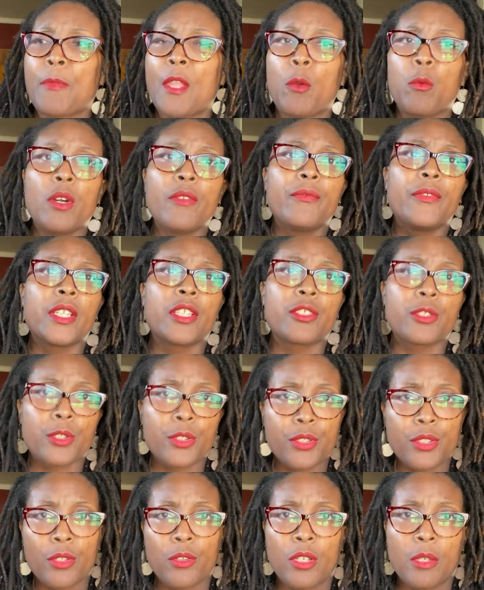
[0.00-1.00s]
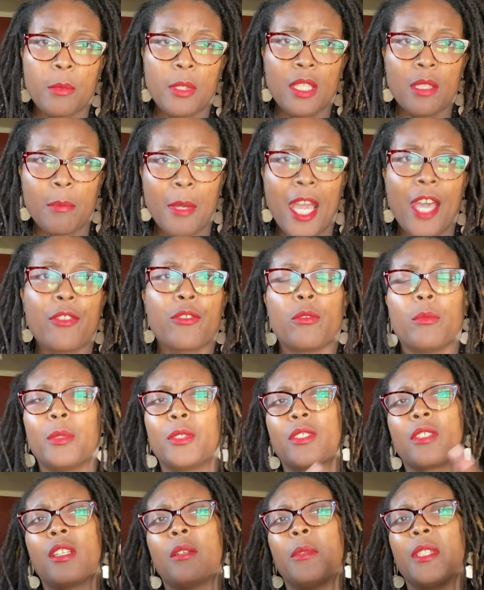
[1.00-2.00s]
What fixtures are going to be in the bathroom? Is
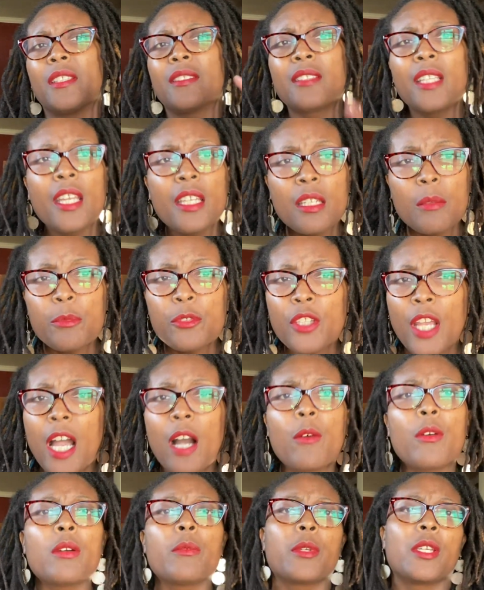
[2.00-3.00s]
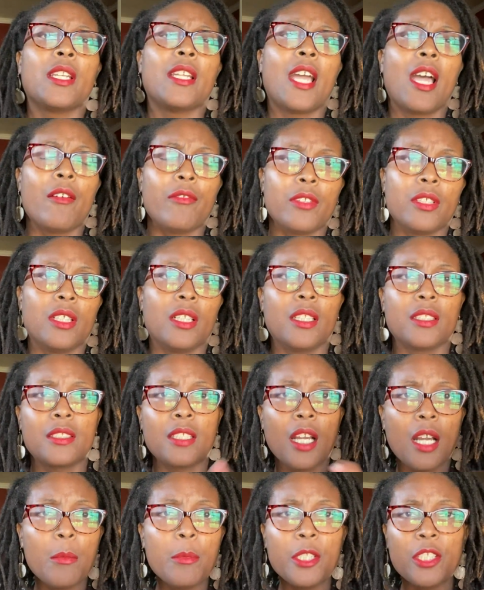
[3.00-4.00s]
it going to be a stand-up shower? Are we going to have a
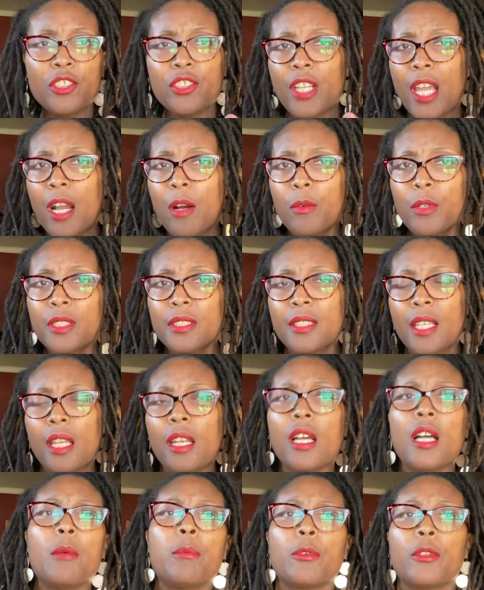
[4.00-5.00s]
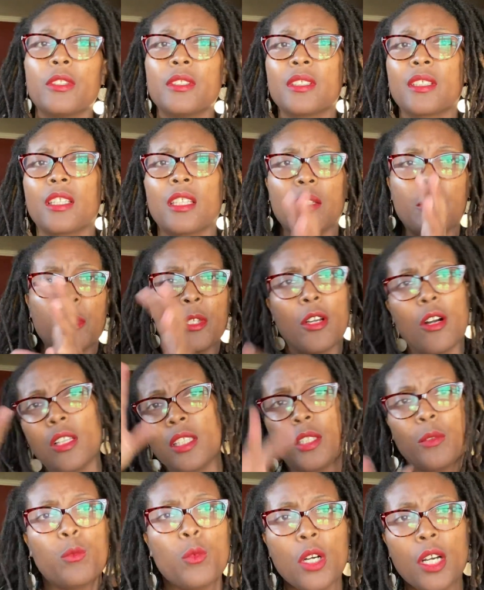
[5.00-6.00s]
tub and a shower set up, or is it going to be all
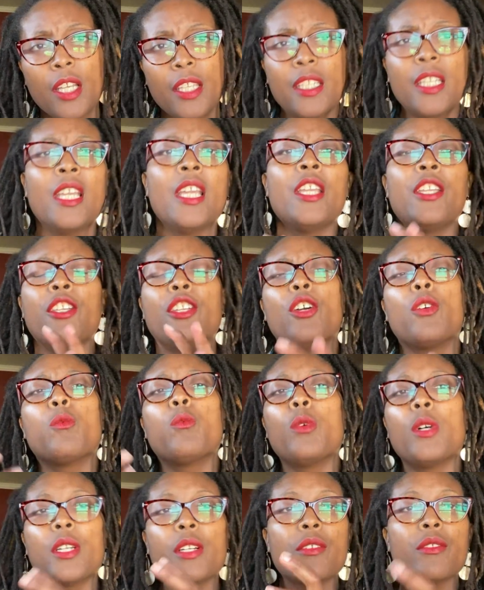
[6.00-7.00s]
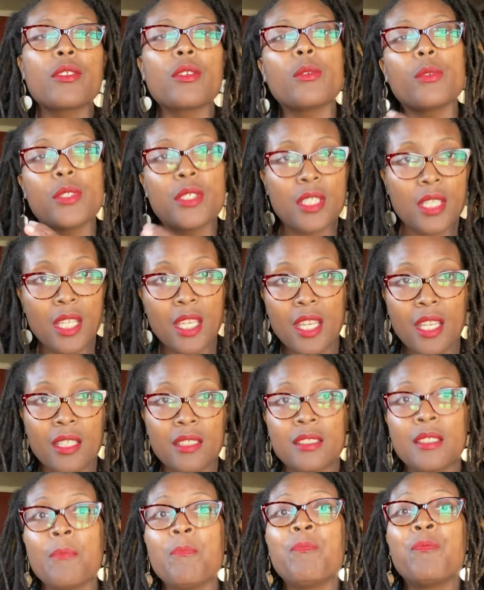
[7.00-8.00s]
in one? What are those
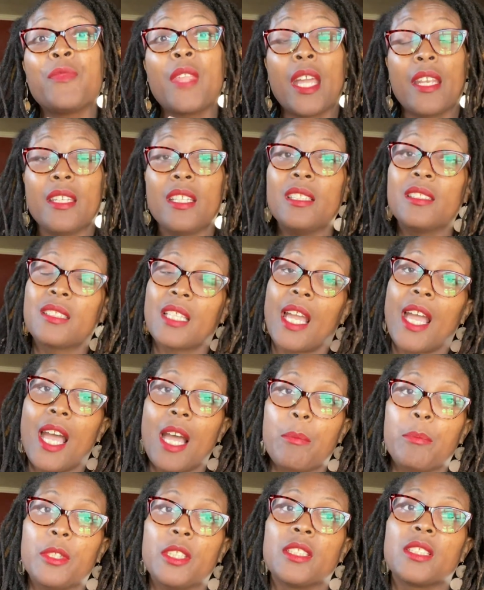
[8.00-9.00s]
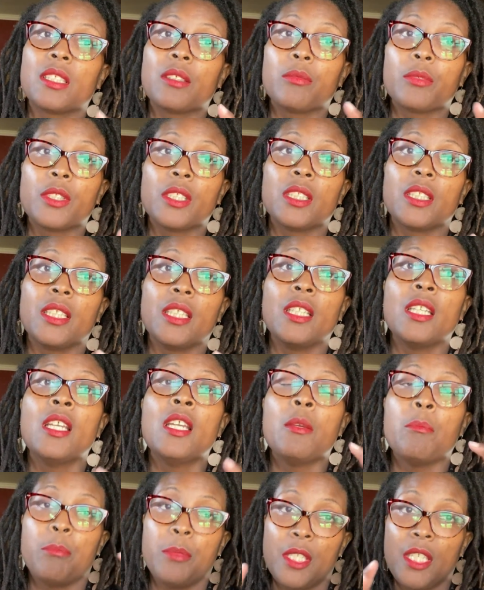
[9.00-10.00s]
things that need to happen to really
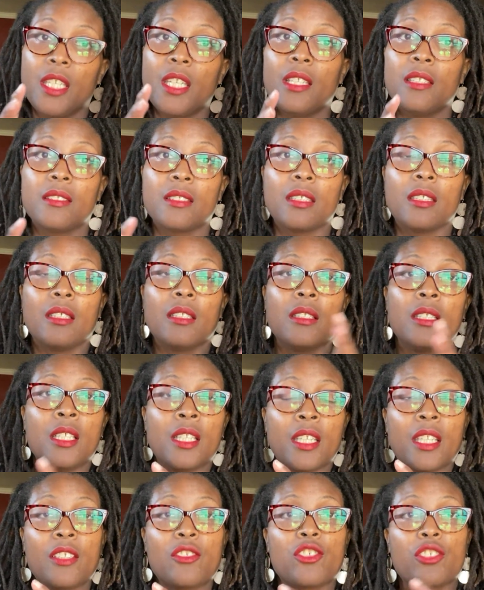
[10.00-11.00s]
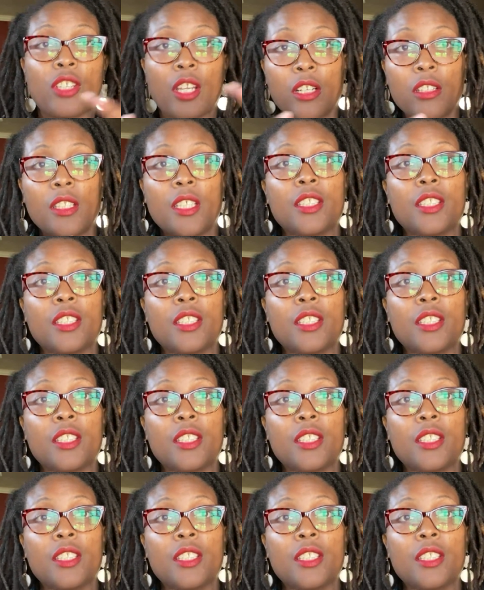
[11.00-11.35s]
begin to shuttle